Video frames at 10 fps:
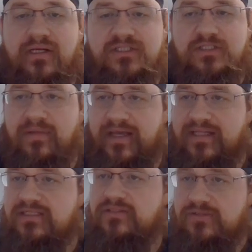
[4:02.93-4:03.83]
else's
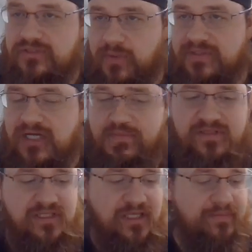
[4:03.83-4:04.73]
plans? And Joey's going to be
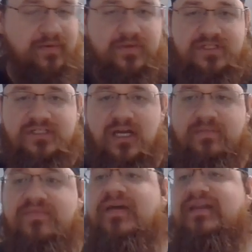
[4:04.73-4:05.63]
sleeping, which is going to be
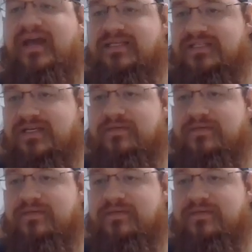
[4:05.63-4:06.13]
fantastic.